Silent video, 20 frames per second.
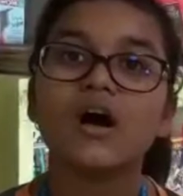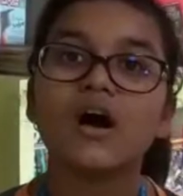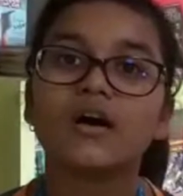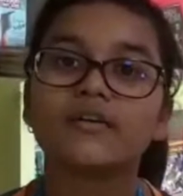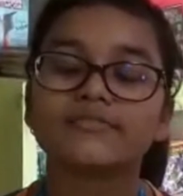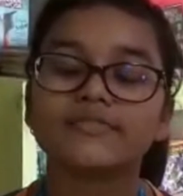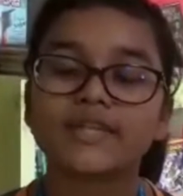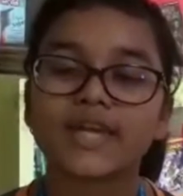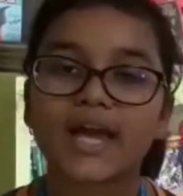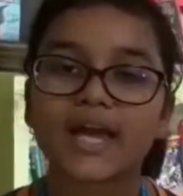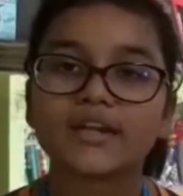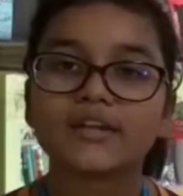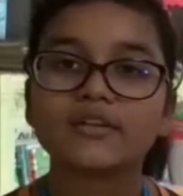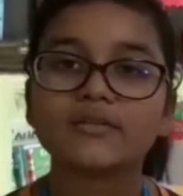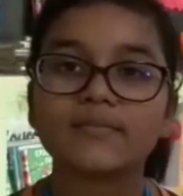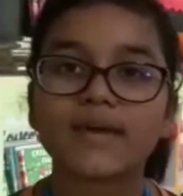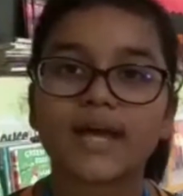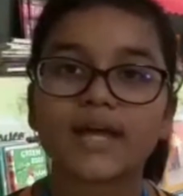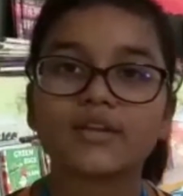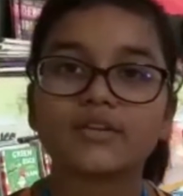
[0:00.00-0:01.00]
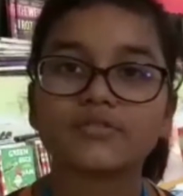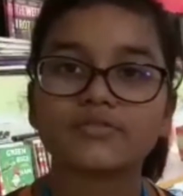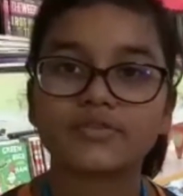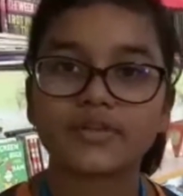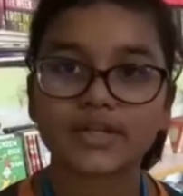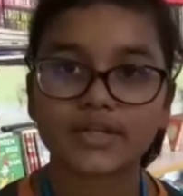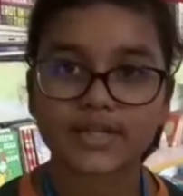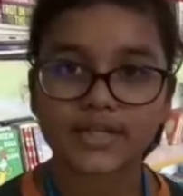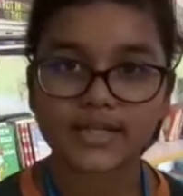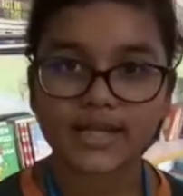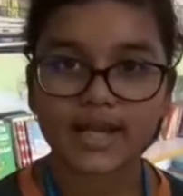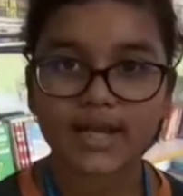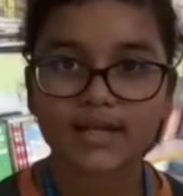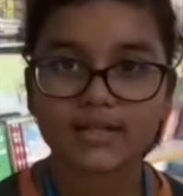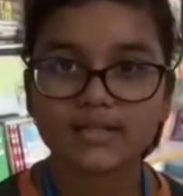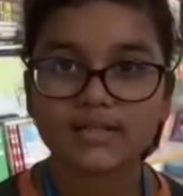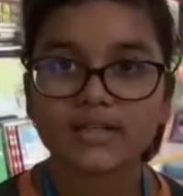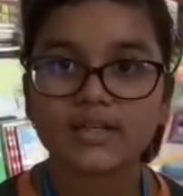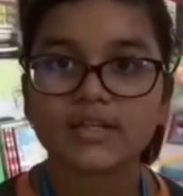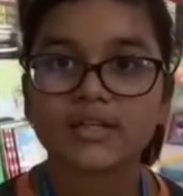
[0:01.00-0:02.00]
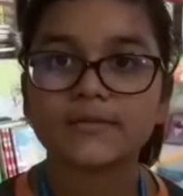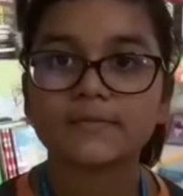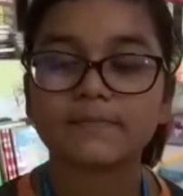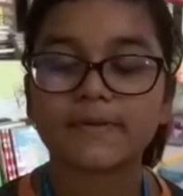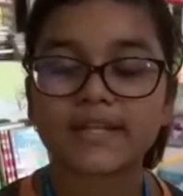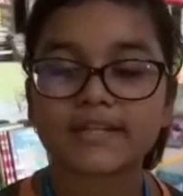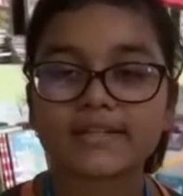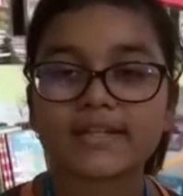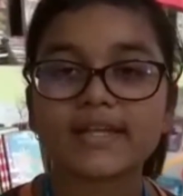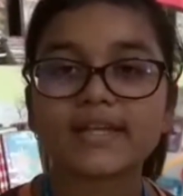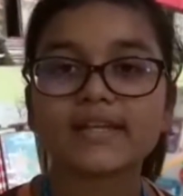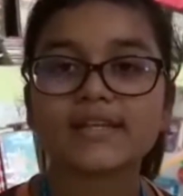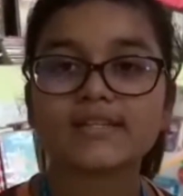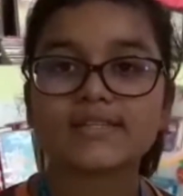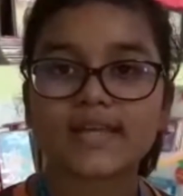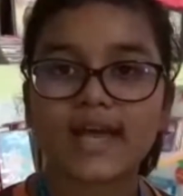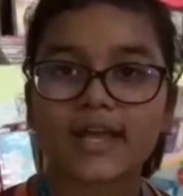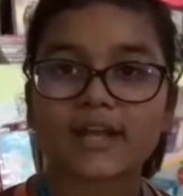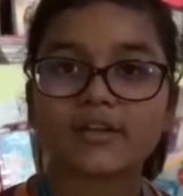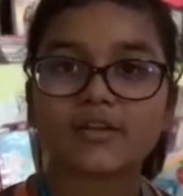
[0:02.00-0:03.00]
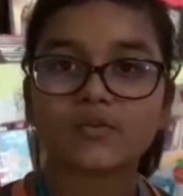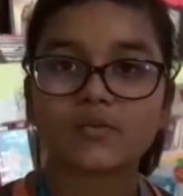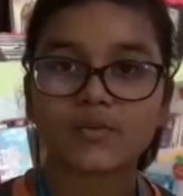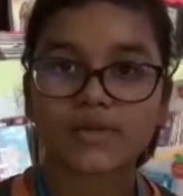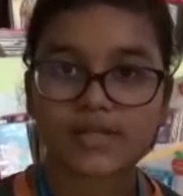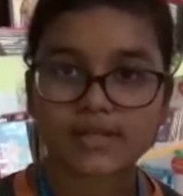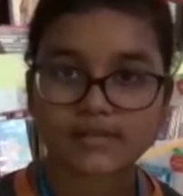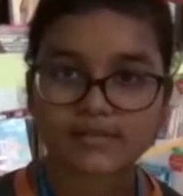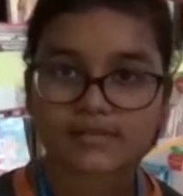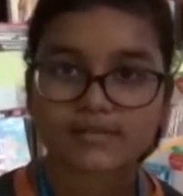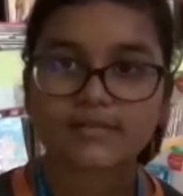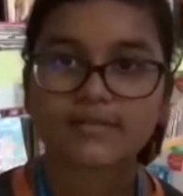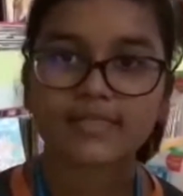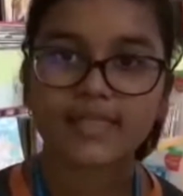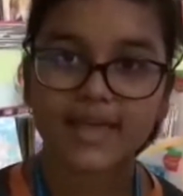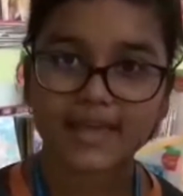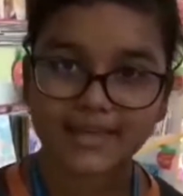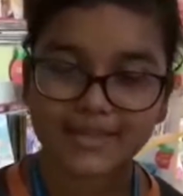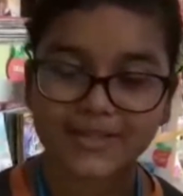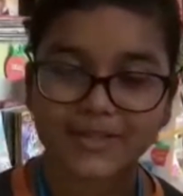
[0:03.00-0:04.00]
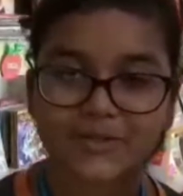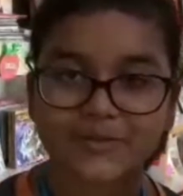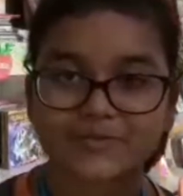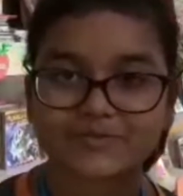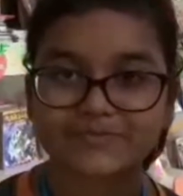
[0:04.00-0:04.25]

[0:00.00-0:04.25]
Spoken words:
of the Iron Man of India, depicting his iron will. Thank you.